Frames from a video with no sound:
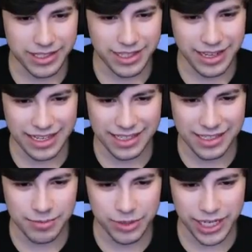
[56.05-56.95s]
his
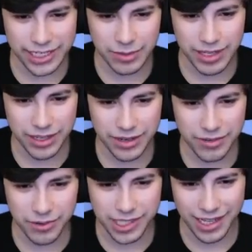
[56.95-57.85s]
knees pretending to be you?
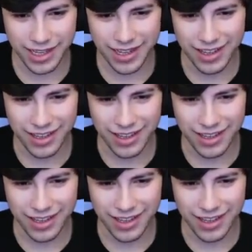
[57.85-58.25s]
What's that?